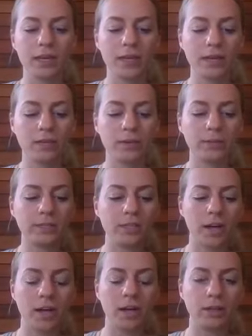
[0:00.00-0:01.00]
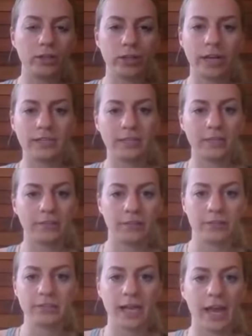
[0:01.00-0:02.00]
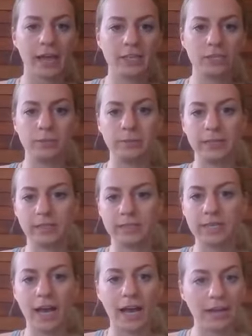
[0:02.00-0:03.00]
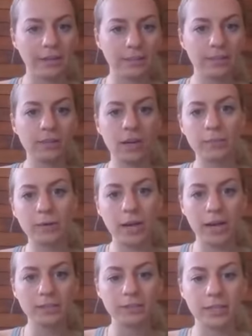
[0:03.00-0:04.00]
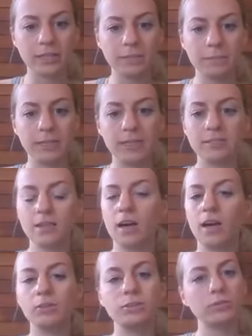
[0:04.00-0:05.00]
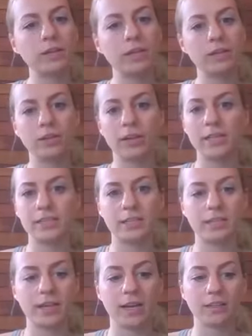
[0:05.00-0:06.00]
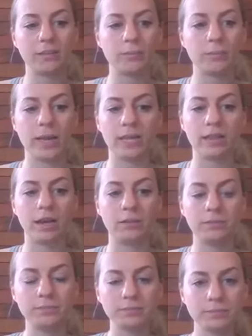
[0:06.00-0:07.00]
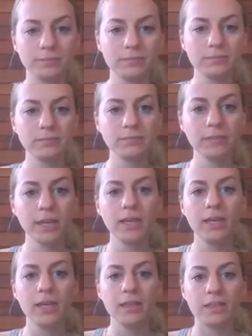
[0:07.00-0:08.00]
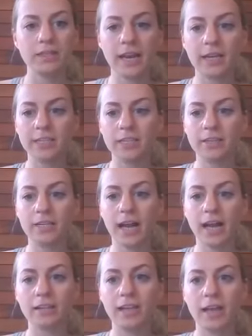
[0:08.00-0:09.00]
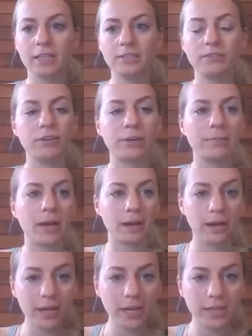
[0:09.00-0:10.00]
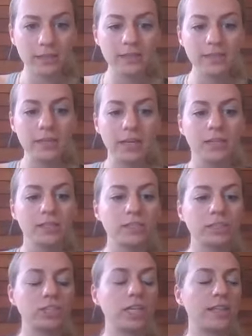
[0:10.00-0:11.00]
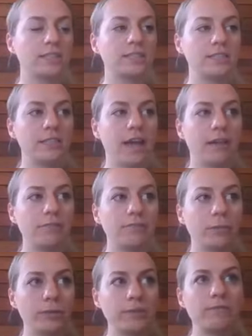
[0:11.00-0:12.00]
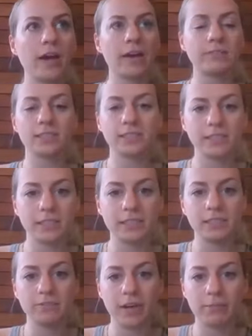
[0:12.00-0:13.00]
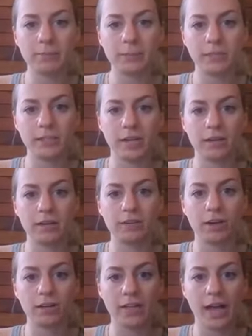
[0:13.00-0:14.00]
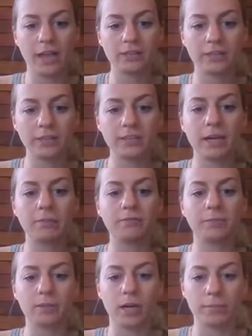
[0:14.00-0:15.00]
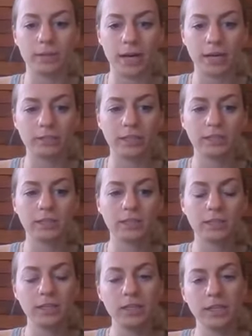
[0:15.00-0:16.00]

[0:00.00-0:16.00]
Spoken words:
you know, it's not a good idea for your diet to be entirely carbohydrates, but it's also not a good idea to cut them way low. The dietary guidelines for Americans suggests that 45 to 65% of our calories come from carbohydrates.